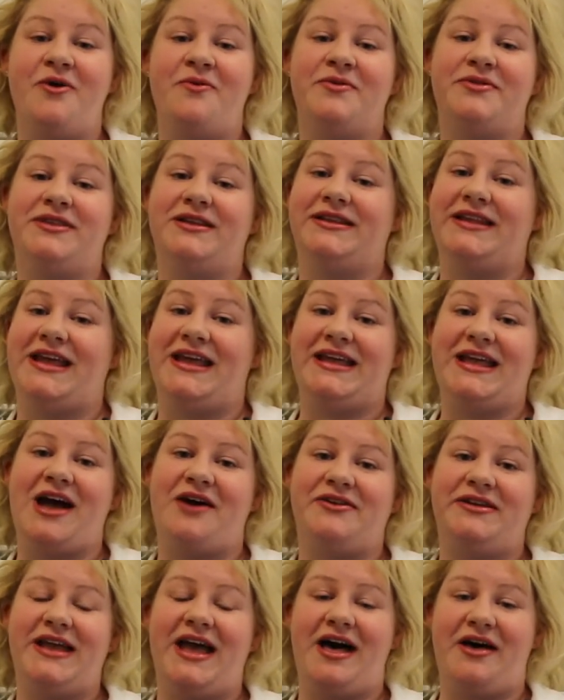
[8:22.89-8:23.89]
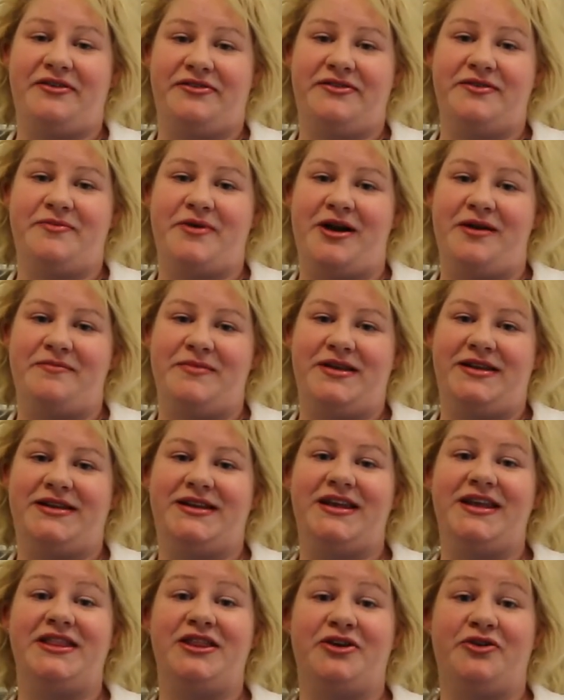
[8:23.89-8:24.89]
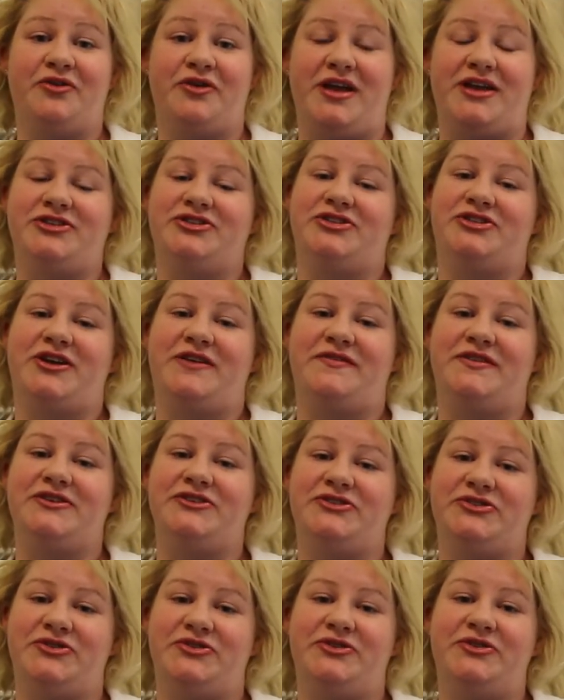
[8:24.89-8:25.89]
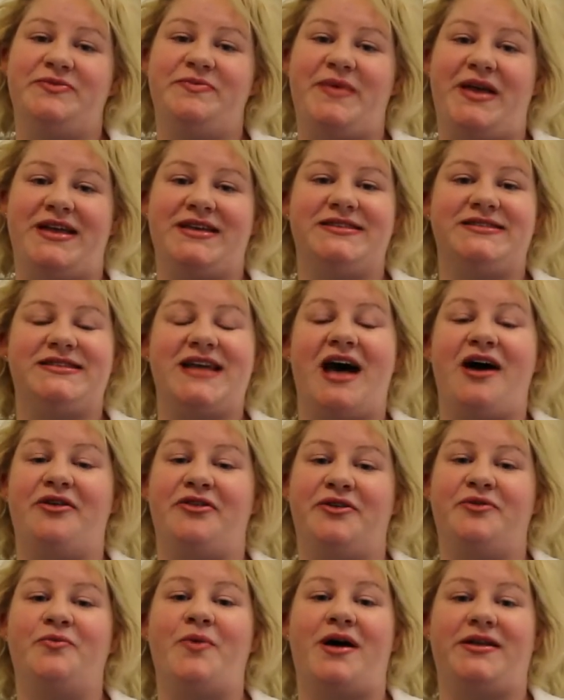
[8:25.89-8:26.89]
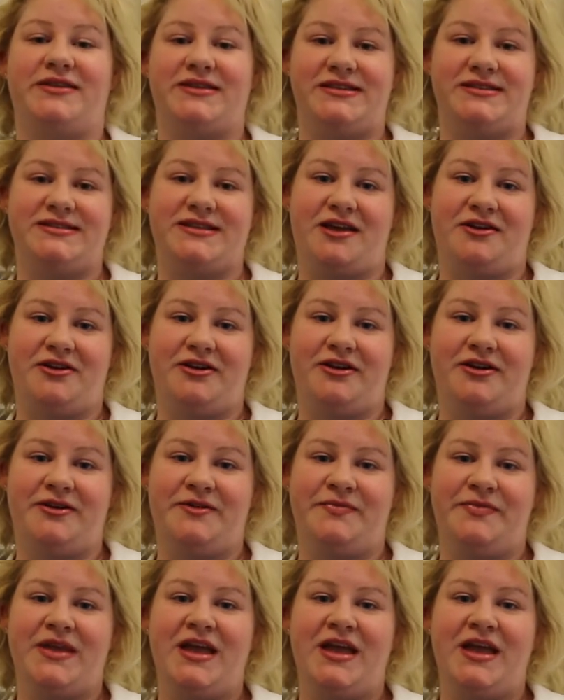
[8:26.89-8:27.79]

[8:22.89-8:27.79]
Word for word: with the Lake County Health Department in the creation of the Student-Based Health and Wellness Center.